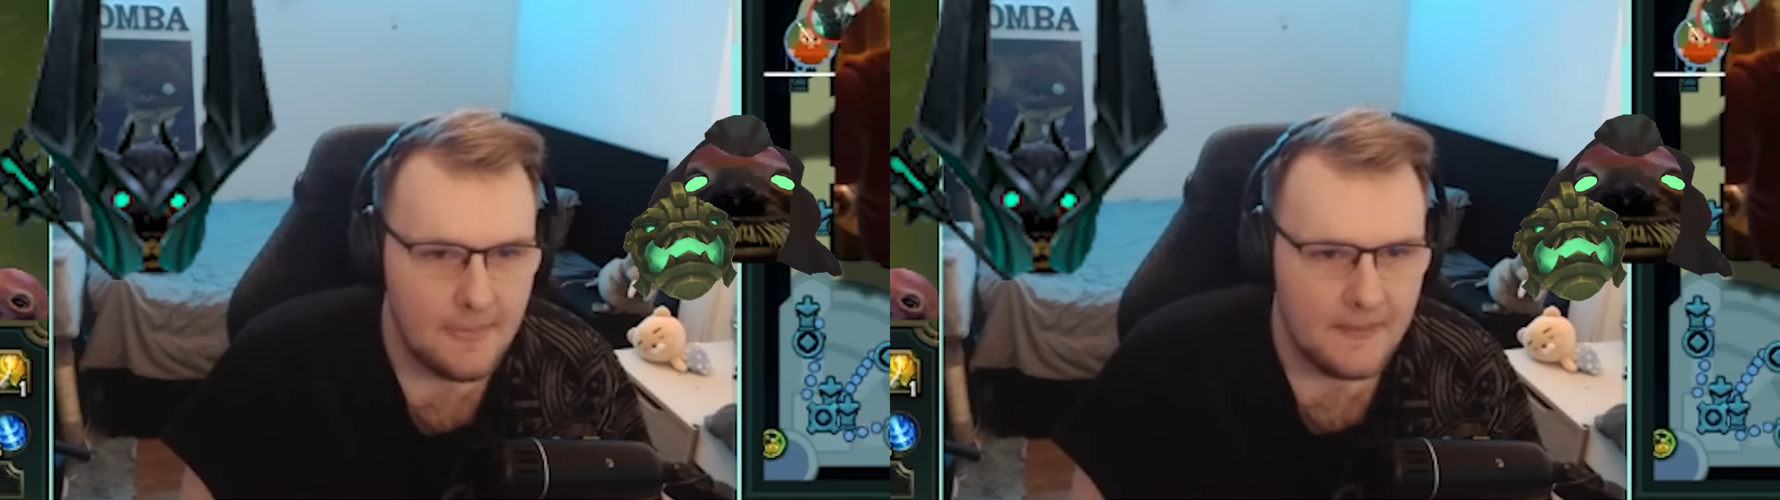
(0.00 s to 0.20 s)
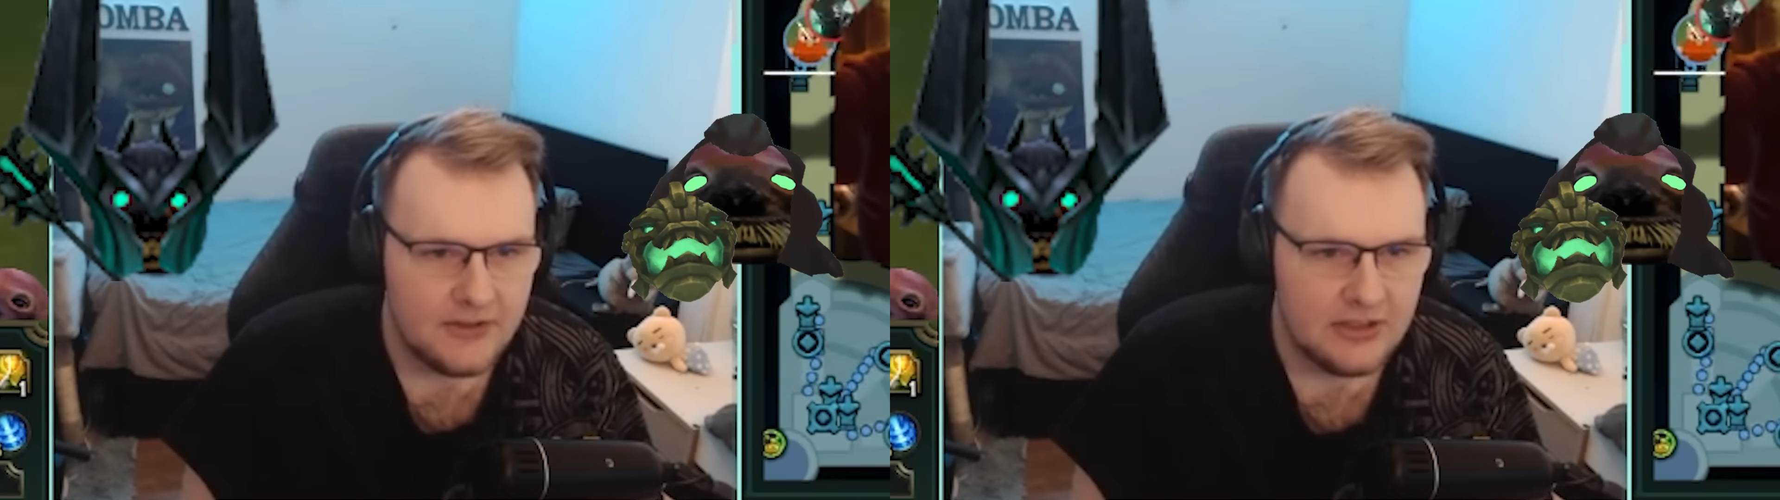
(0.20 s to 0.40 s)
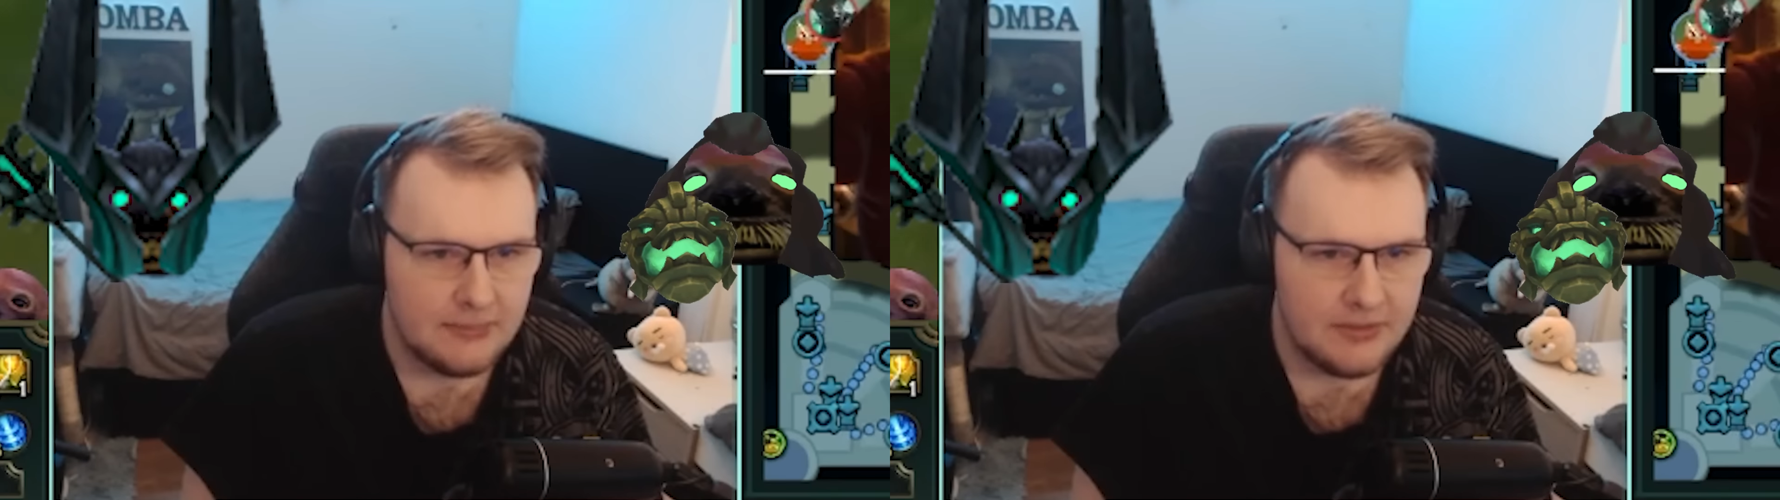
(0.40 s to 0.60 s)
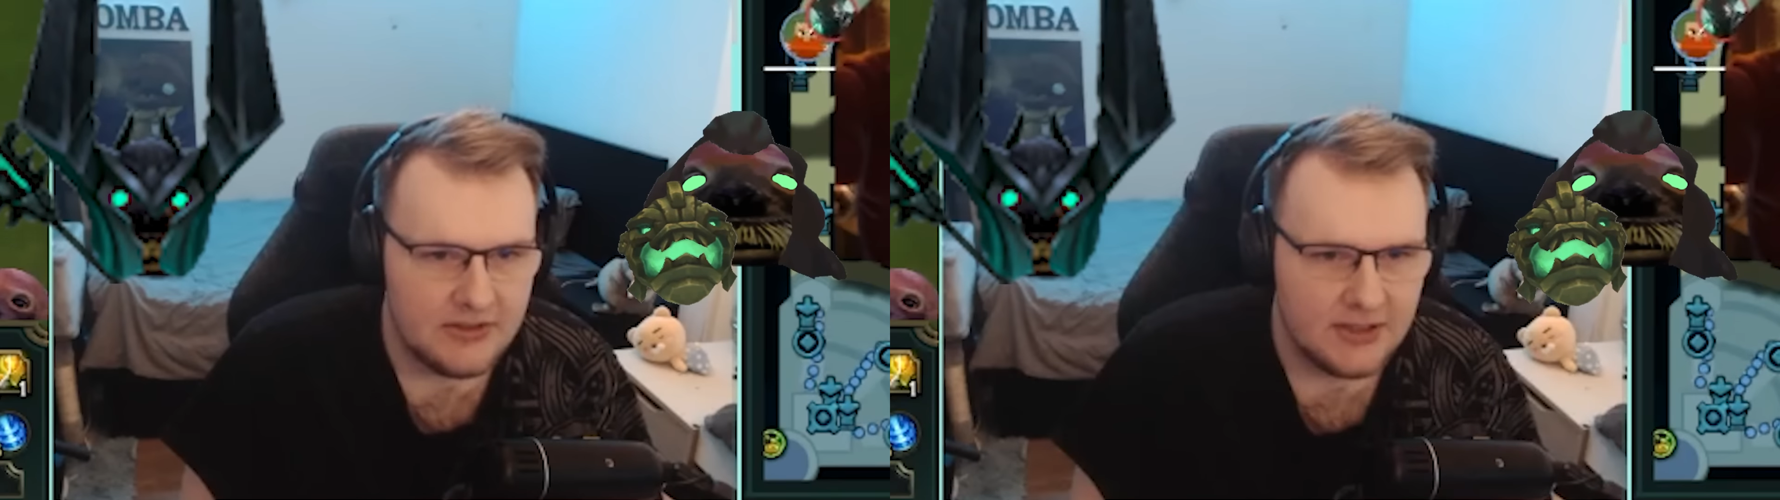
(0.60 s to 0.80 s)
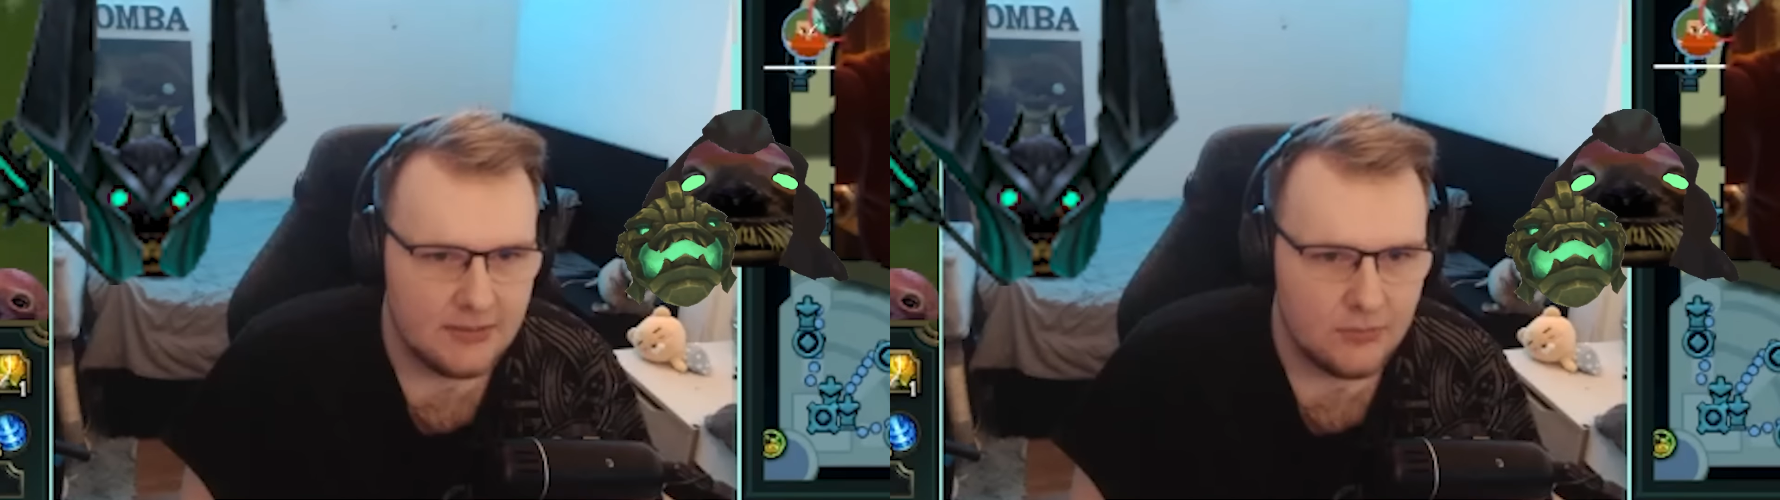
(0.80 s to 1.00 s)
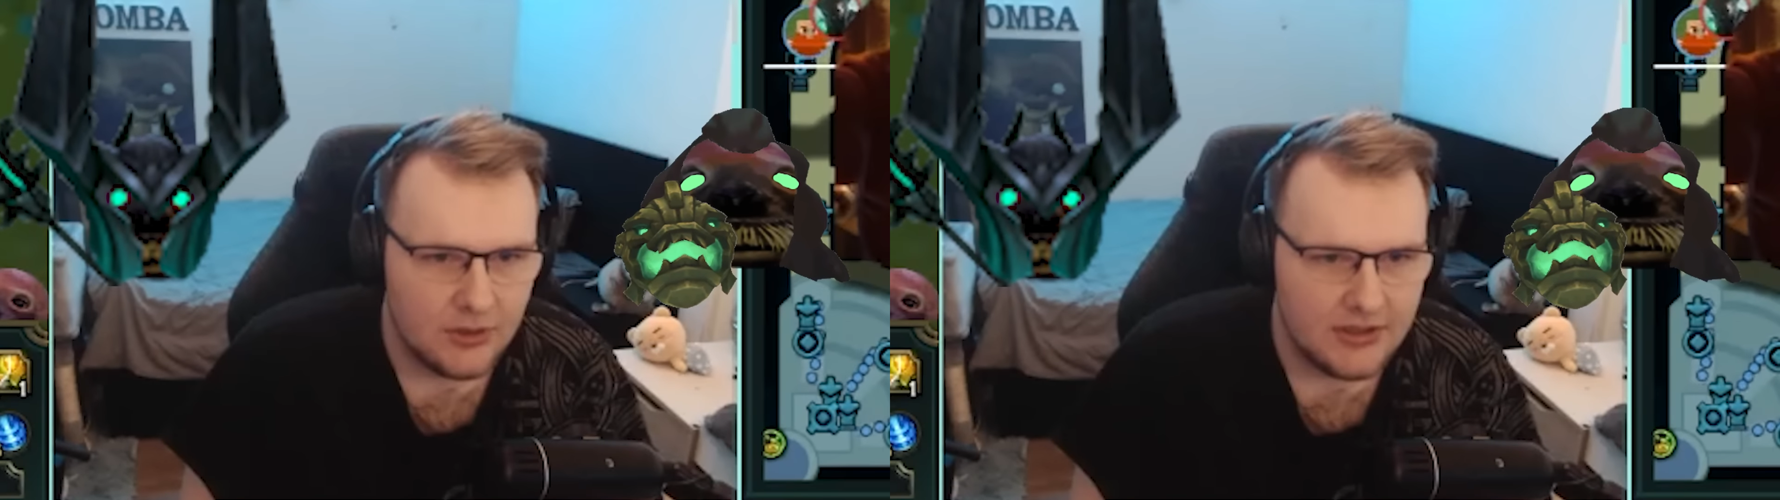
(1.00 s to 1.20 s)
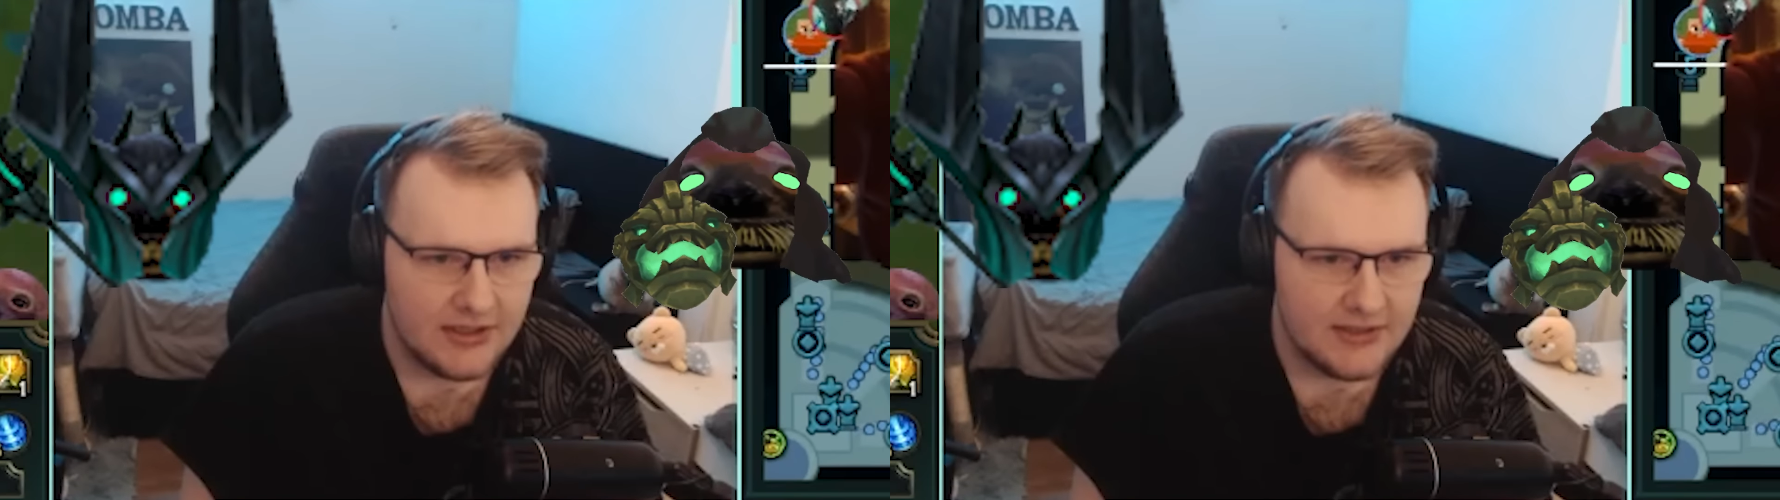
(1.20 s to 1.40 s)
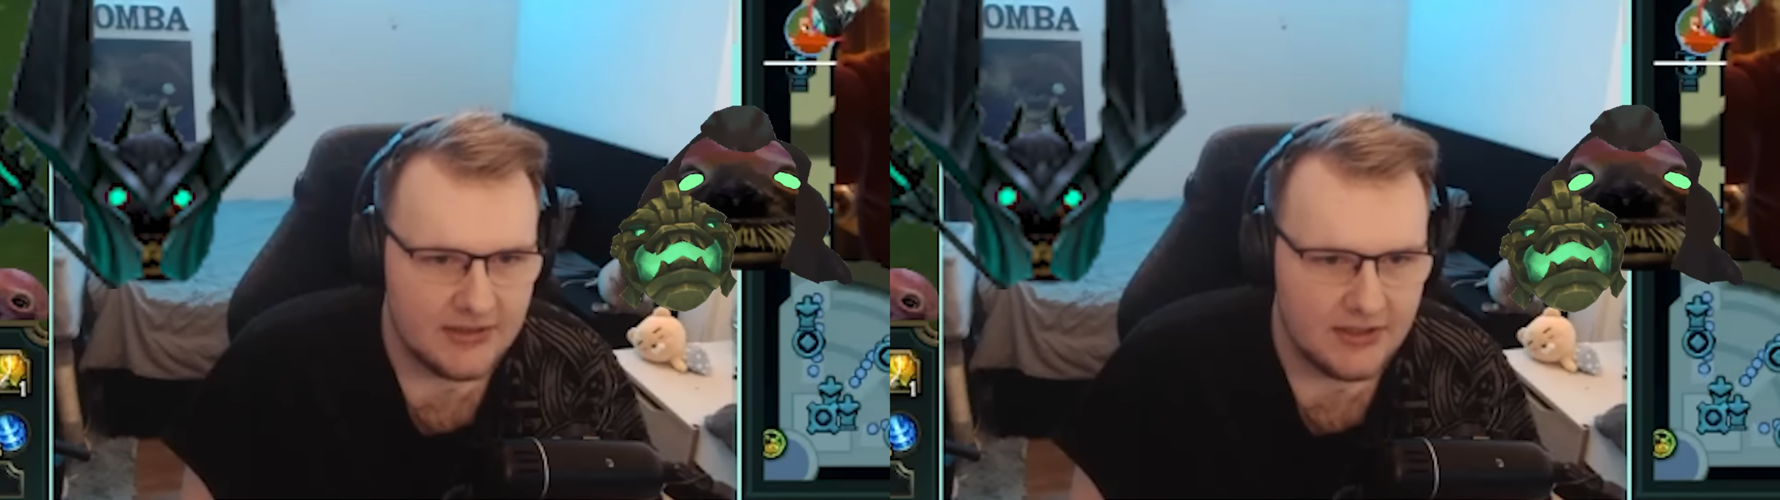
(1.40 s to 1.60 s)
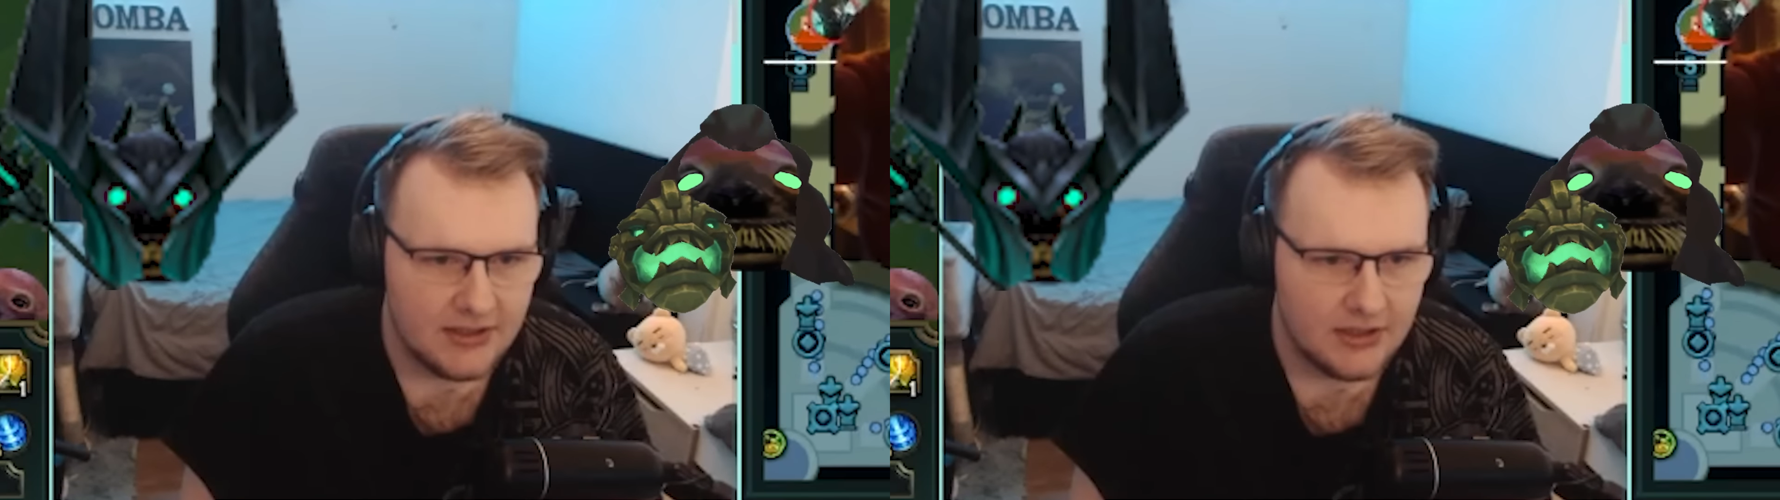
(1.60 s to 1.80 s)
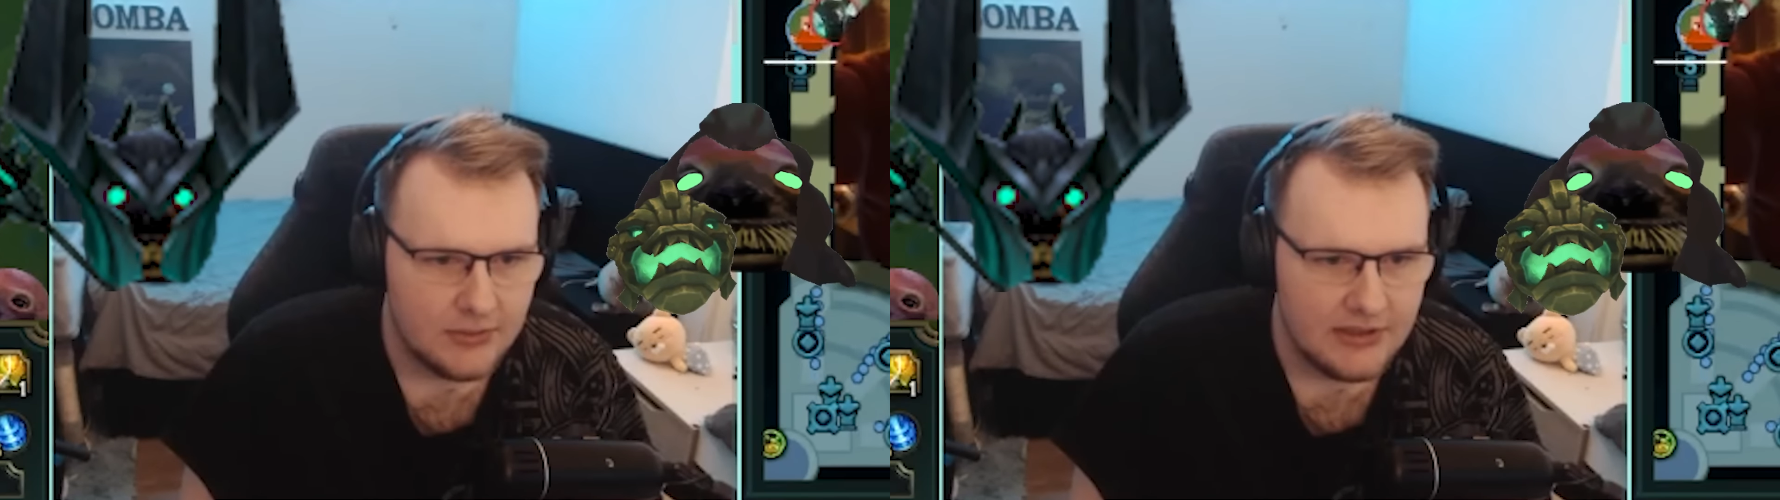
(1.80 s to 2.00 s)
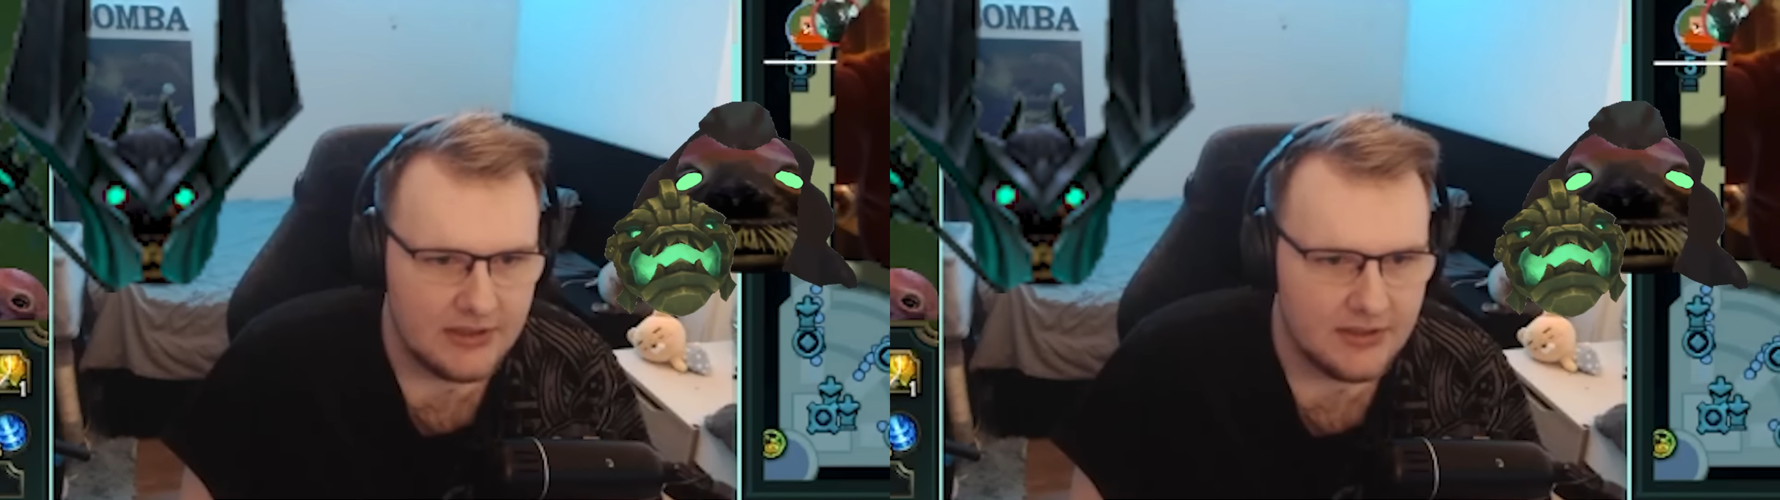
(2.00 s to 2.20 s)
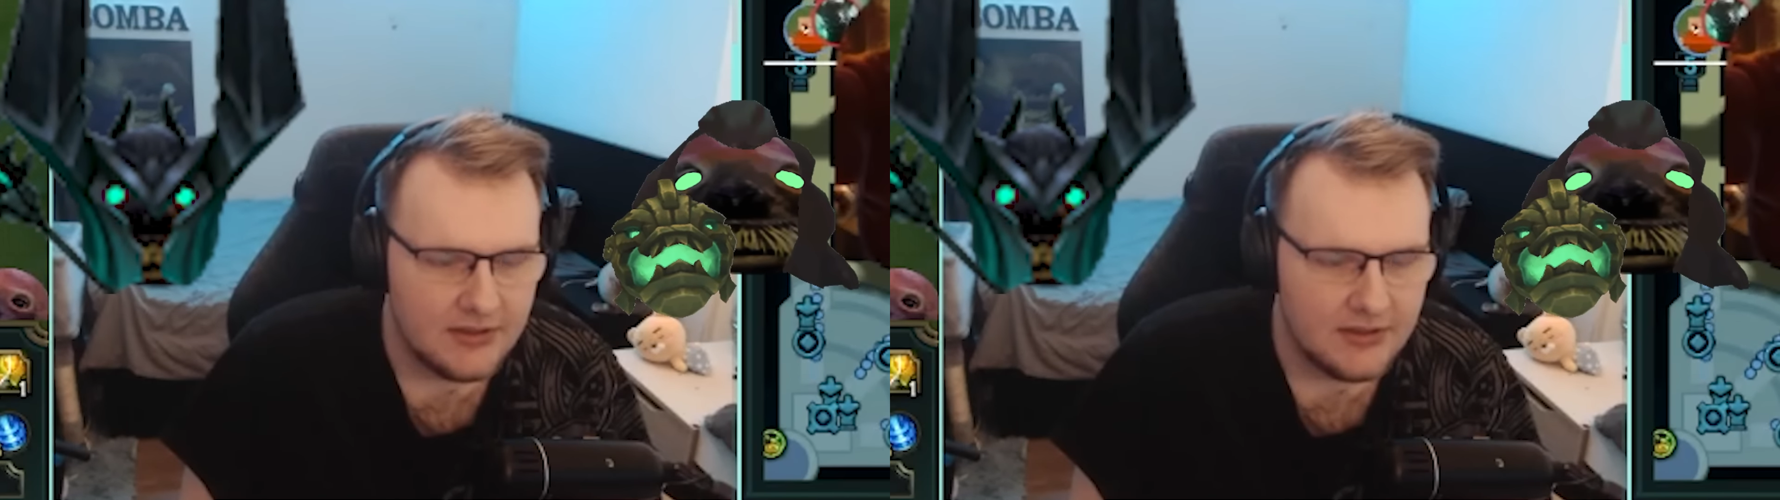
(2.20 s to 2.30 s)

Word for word: Champions like Mordekaiser Ilawi,